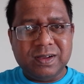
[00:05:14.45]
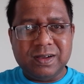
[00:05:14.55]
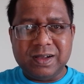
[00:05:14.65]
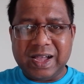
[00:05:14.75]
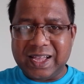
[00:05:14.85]

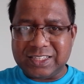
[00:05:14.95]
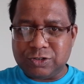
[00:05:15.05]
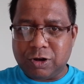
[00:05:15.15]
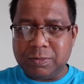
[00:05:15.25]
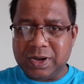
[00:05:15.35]

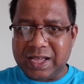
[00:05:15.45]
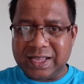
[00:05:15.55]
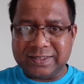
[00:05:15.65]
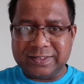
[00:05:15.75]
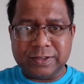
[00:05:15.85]
as normal
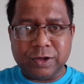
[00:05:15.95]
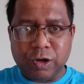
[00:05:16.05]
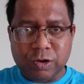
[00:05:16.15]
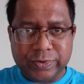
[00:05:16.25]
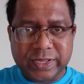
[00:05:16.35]
as
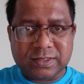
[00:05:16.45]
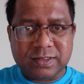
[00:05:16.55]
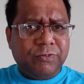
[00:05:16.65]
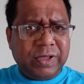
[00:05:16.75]
always.